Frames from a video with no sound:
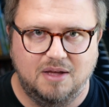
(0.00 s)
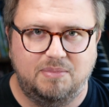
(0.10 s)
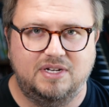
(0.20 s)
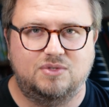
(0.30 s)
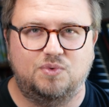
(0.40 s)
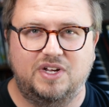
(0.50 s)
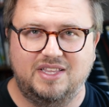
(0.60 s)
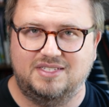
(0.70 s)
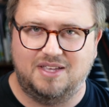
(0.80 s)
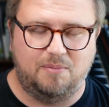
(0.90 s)
But it's really
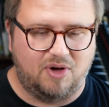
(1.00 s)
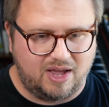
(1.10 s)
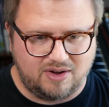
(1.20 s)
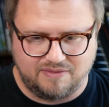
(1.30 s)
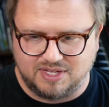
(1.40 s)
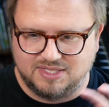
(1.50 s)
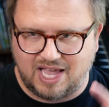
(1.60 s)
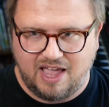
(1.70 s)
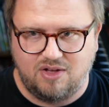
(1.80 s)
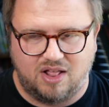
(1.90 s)
simple. I don't have to
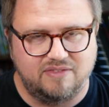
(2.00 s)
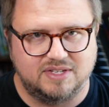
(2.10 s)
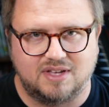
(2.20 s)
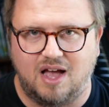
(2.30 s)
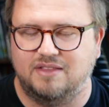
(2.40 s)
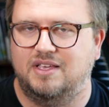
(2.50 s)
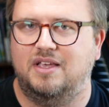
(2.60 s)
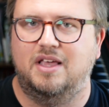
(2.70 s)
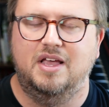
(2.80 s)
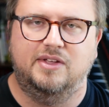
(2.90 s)
take all this
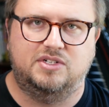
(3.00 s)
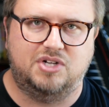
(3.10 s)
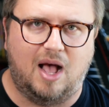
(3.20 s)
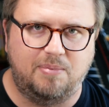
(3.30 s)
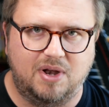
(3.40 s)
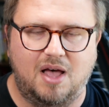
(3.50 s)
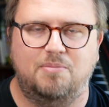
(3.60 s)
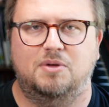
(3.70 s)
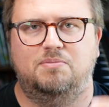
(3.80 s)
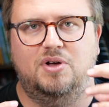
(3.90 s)
content, chop it up,
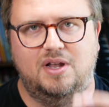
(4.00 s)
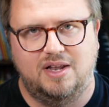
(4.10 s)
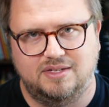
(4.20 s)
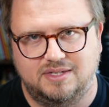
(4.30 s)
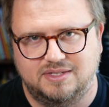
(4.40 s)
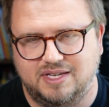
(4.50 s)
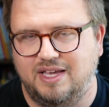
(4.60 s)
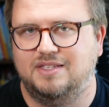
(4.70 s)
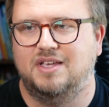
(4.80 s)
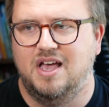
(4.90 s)
put it into
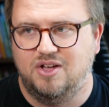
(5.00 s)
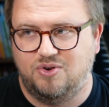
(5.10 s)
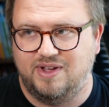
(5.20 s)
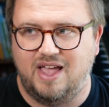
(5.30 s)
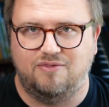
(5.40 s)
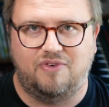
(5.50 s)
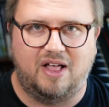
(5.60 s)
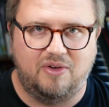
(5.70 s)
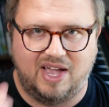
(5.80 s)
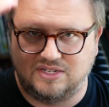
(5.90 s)
scenes, create
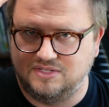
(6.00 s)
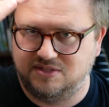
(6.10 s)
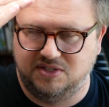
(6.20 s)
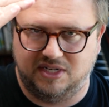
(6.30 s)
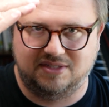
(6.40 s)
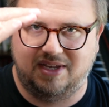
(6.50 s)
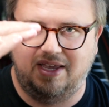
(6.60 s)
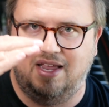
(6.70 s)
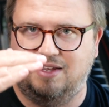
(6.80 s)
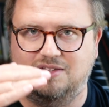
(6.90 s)
follow actions just to
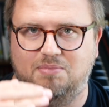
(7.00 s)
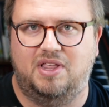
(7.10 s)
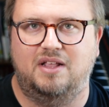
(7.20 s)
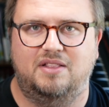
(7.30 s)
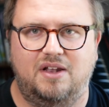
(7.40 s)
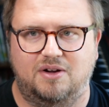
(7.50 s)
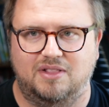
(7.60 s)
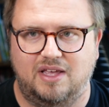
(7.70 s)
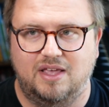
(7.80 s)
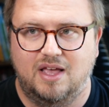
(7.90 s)
get it to play
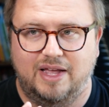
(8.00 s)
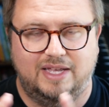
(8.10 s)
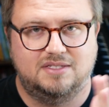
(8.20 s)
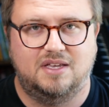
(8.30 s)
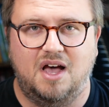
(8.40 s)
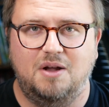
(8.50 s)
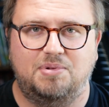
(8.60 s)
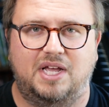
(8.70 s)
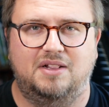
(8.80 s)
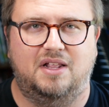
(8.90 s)
linearly. It's gonna
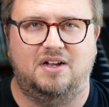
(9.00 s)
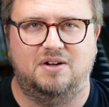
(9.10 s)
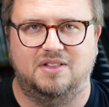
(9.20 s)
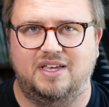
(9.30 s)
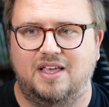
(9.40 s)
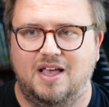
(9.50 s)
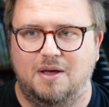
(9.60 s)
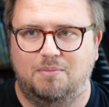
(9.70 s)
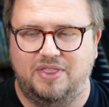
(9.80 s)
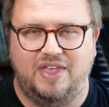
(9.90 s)
play linearly,
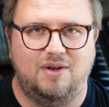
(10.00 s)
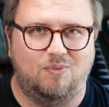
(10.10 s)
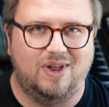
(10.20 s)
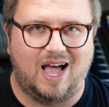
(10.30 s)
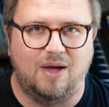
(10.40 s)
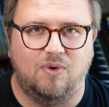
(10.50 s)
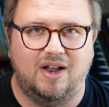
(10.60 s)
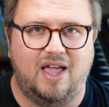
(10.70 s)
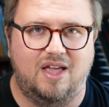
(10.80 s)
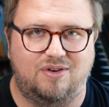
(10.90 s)
but then when I want
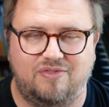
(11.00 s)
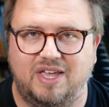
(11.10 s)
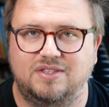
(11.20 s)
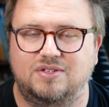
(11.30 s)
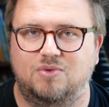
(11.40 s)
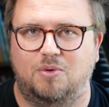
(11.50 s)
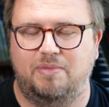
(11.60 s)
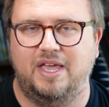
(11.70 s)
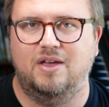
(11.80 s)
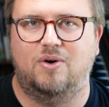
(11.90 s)
to intervene to
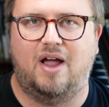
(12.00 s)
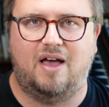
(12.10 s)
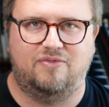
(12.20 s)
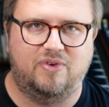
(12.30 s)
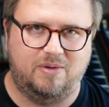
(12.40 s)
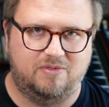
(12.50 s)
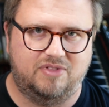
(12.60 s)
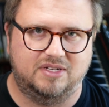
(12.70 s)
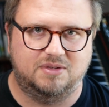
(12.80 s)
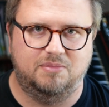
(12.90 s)
repeat or have freedom and
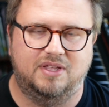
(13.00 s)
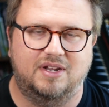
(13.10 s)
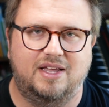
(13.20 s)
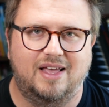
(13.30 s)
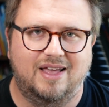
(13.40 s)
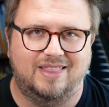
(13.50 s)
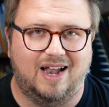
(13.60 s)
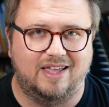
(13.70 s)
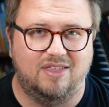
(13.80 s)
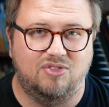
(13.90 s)
flexibility, then
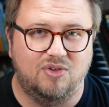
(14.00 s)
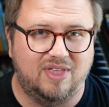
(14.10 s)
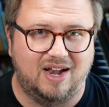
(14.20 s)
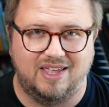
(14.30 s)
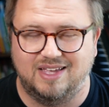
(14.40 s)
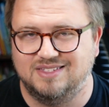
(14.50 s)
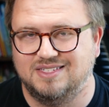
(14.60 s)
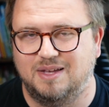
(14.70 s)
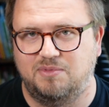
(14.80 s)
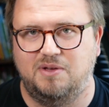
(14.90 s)
I can do that again
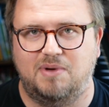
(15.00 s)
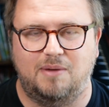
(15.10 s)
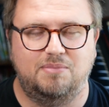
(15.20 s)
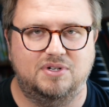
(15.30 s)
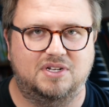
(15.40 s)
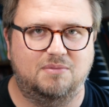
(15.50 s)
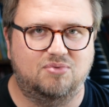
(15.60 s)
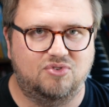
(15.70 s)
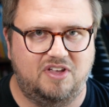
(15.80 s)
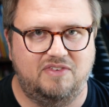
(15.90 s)
simply by pushing
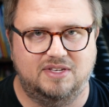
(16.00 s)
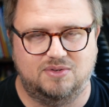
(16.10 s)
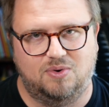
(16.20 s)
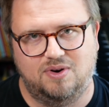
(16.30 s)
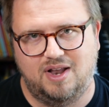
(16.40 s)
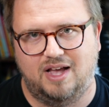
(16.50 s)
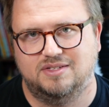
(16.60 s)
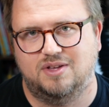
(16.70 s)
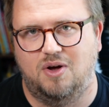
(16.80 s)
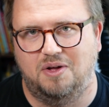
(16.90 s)
previous or
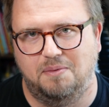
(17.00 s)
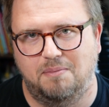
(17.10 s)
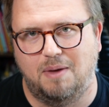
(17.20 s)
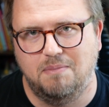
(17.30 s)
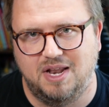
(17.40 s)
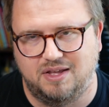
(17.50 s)
next on my MIDI